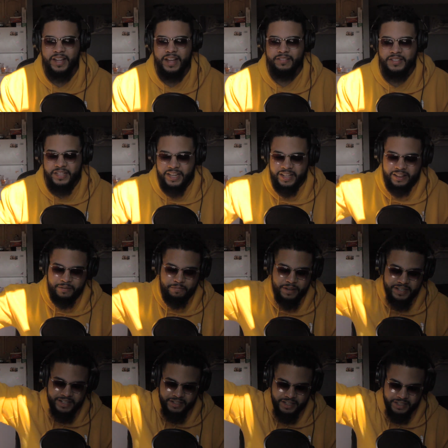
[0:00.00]
So yeah, the midget
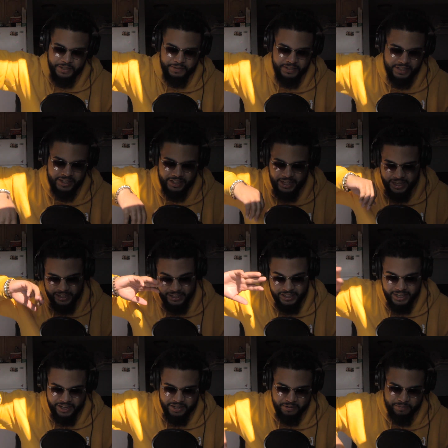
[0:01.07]
tries to reach the lock. He
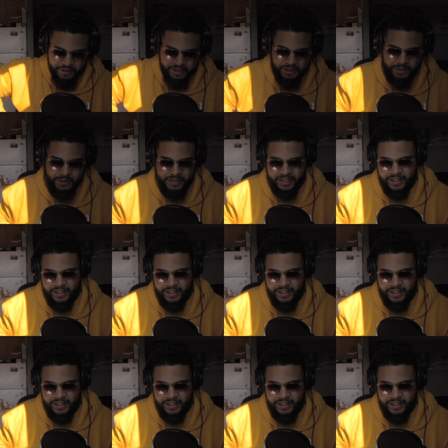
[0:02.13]
can't open the door.